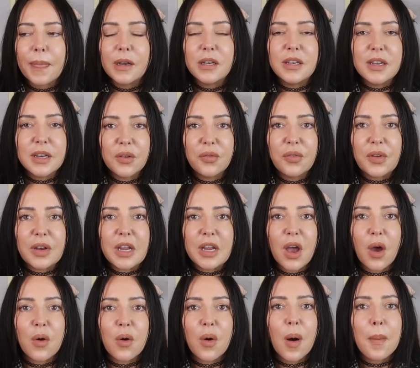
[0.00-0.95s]
did a
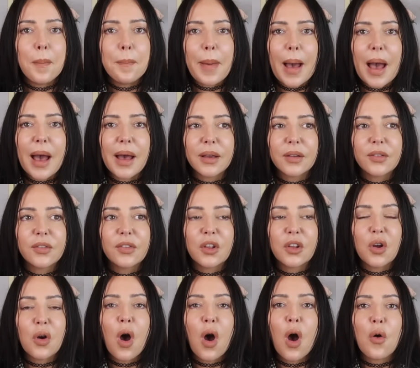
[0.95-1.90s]
video on bags
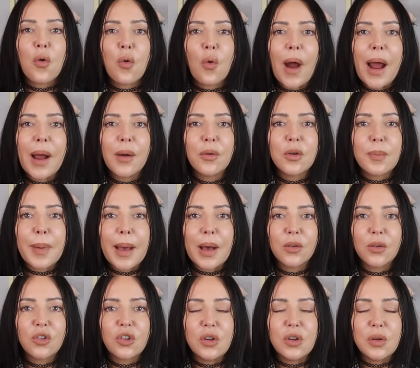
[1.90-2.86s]
that are around
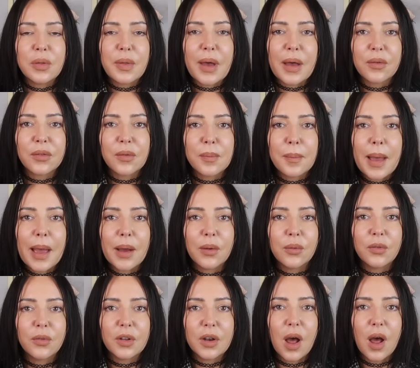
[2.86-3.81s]
about
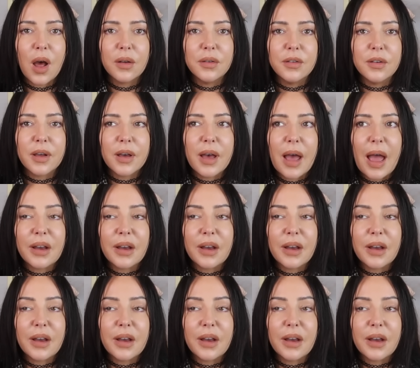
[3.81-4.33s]
£2,000 and under?